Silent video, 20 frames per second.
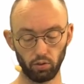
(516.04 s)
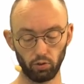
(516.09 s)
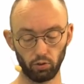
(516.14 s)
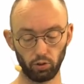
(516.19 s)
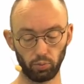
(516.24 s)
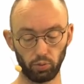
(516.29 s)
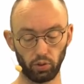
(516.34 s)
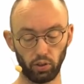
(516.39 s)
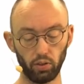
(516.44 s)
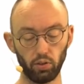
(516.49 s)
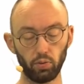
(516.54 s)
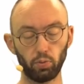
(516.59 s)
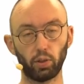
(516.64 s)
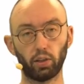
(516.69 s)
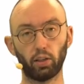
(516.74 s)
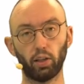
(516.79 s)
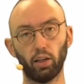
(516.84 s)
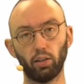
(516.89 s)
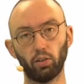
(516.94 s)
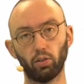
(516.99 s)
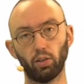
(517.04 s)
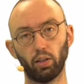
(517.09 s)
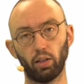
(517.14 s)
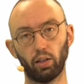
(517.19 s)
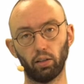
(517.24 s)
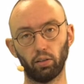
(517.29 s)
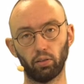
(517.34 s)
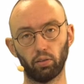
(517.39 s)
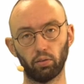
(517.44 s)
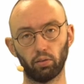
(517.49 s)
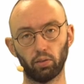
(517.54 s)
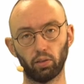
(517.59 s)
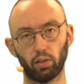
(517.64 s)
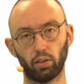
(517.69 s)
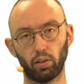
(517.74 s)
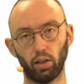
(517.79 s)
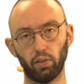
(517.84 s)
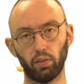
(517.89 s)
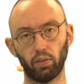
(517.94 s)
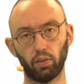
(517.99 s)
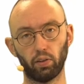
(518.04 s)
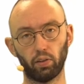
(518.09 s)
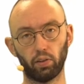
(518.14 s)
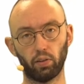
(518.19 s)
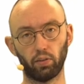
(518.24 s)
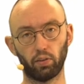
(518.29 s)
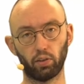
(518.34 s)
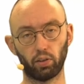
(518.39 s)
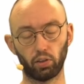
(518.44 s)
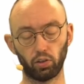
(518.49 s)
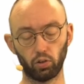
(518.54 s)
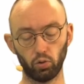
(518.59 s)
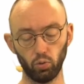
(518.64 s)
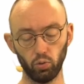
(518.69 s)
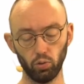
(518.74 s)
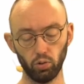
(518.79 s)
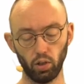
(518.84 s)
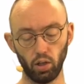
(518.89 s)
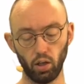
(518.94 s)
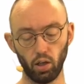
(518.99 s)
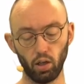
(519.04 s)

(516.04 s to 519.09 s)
From this, we calculate the test statistic U